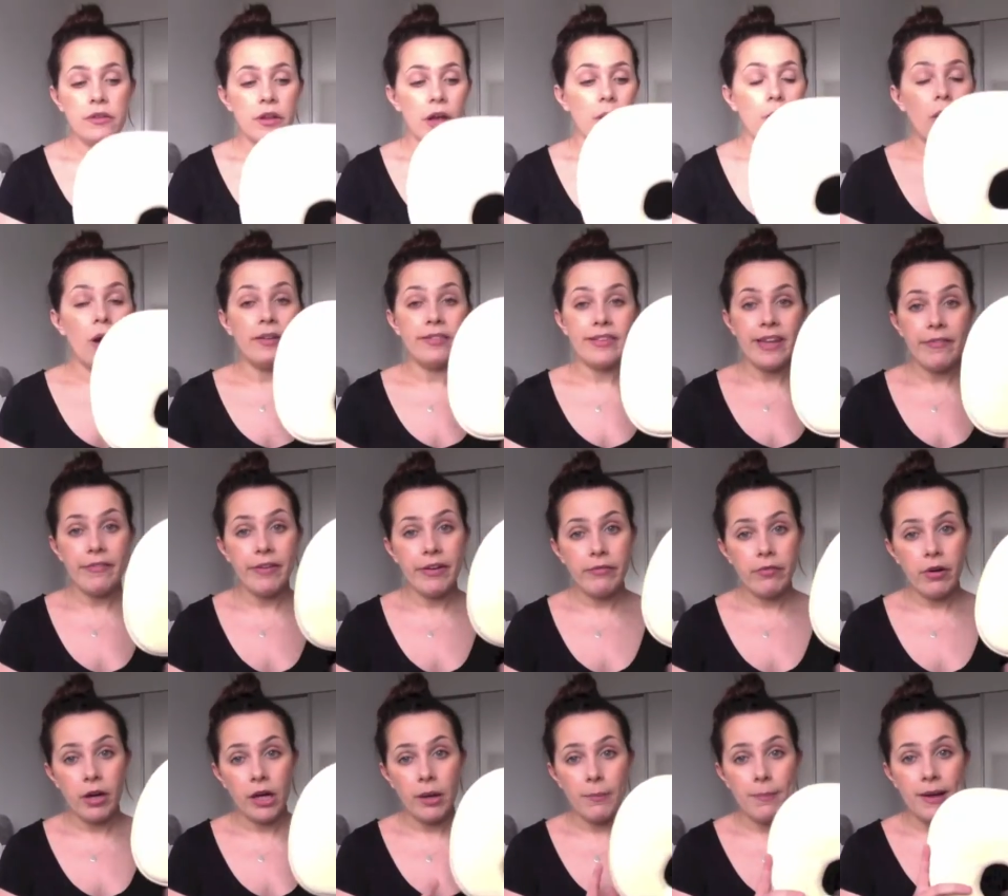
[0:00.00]
So I definitely
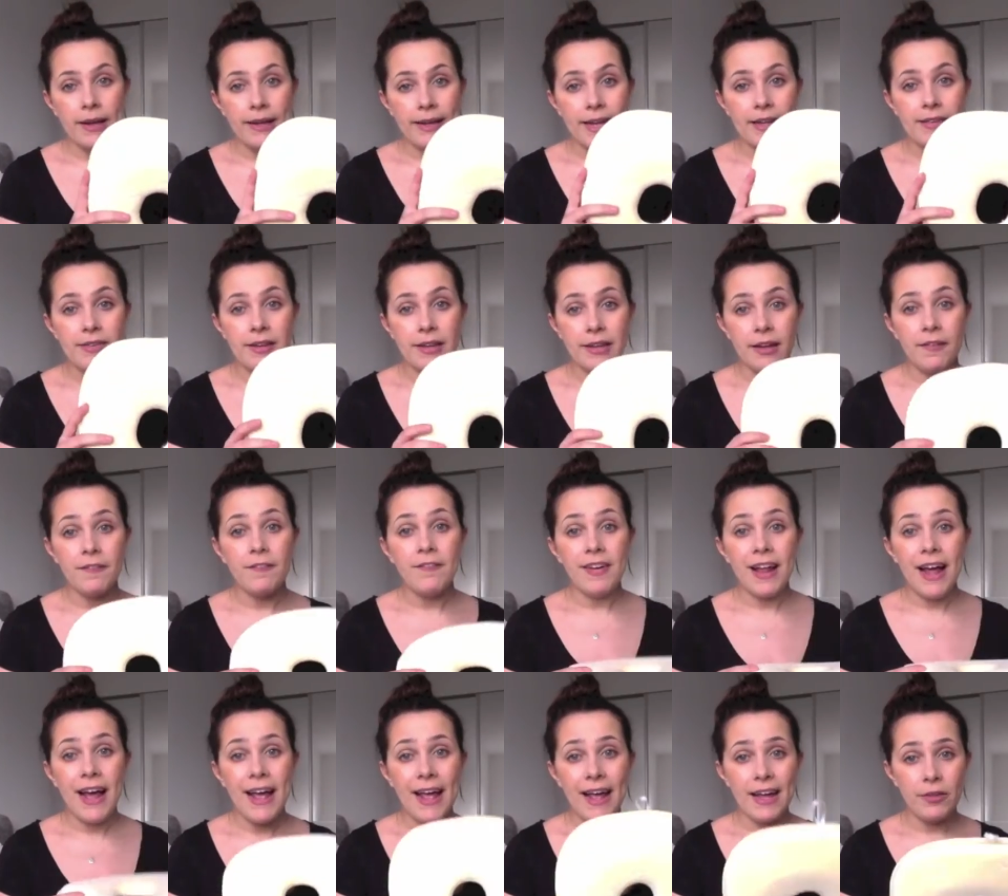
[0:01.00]
recommend getting a
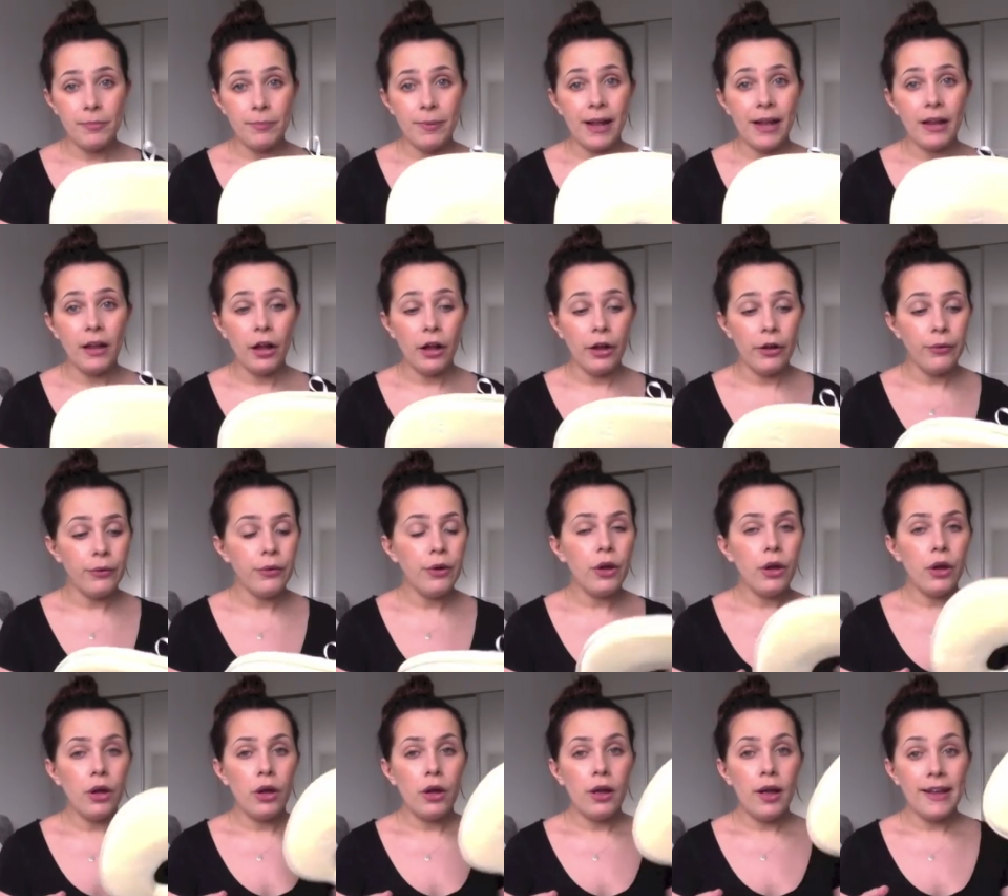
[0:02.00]
flathead pillow.
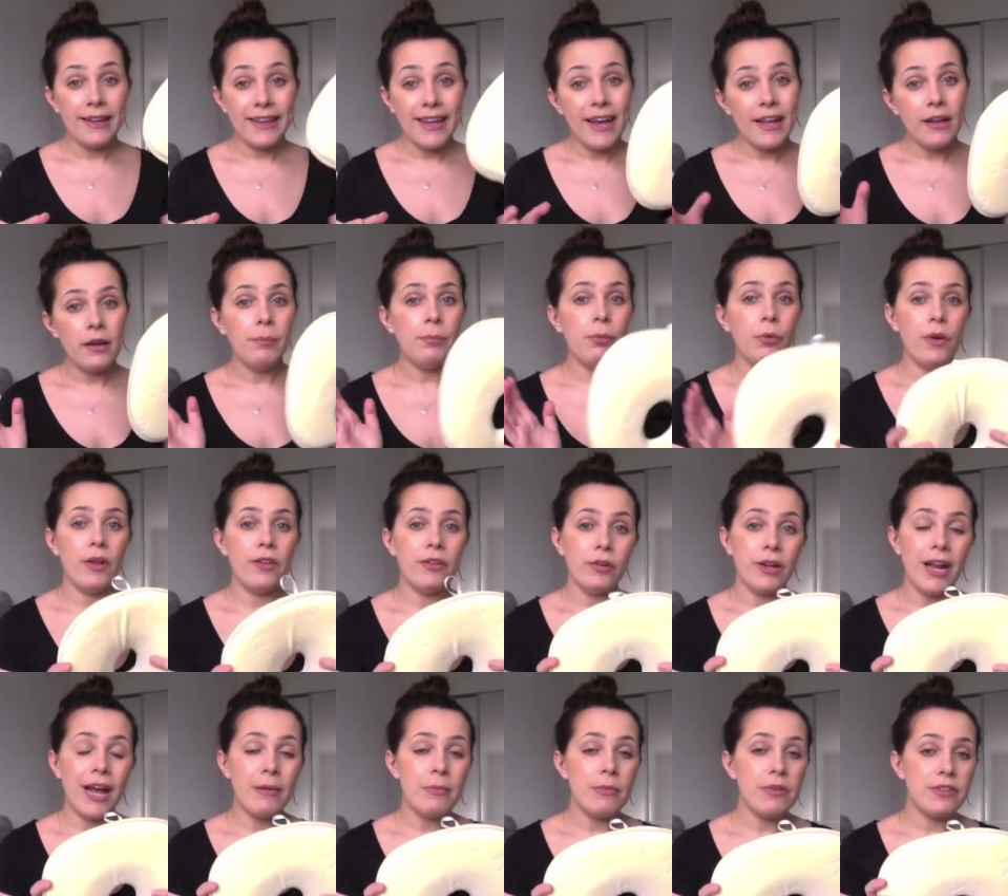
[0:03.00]
Again, bought this on
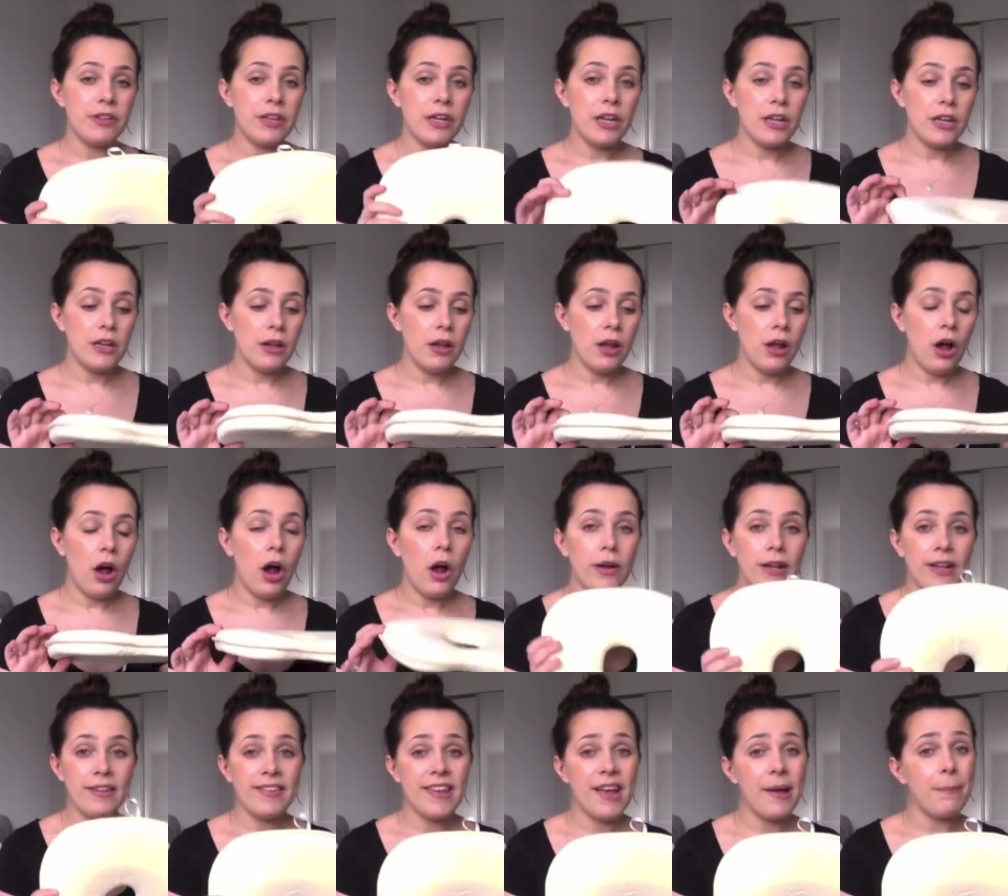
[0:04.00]
Amazon,
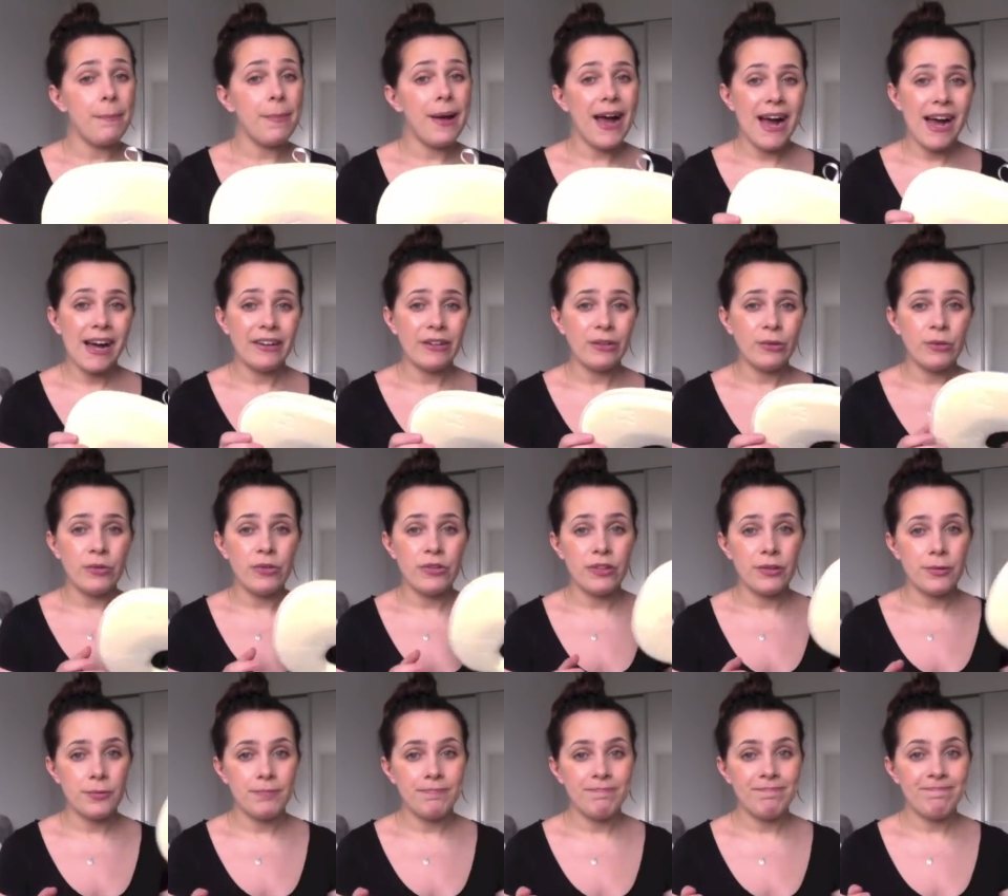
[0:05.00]
only
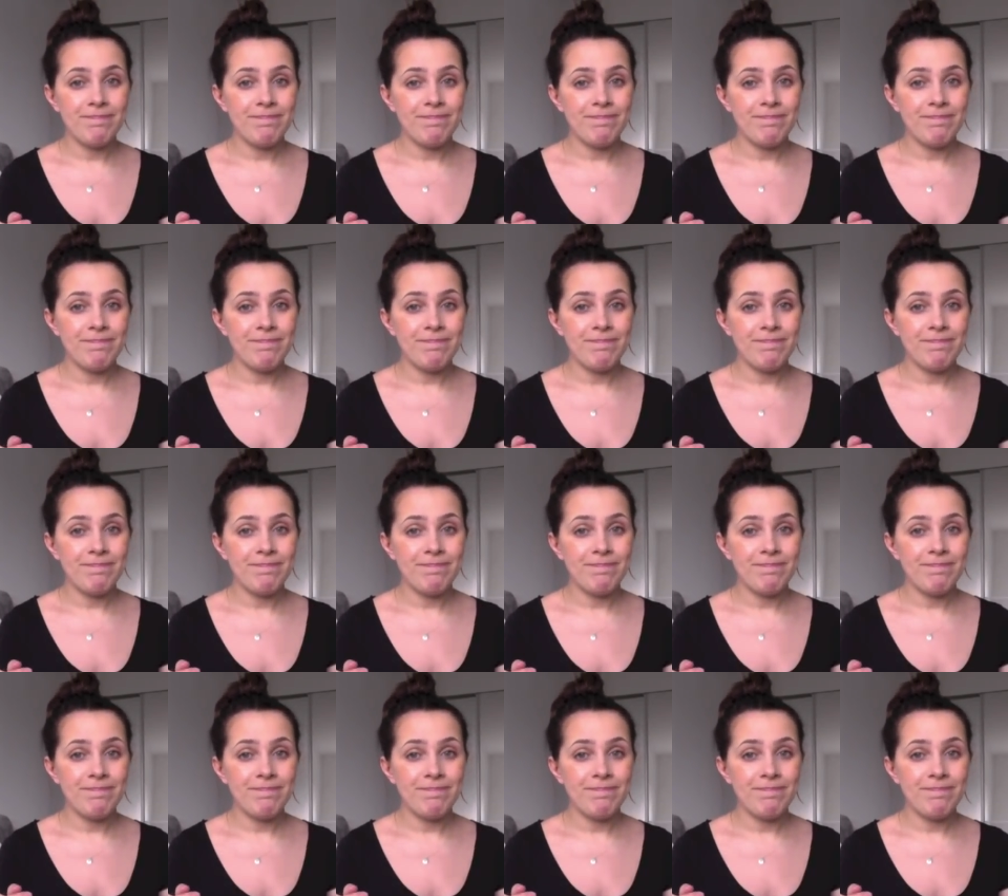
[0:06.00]
£10.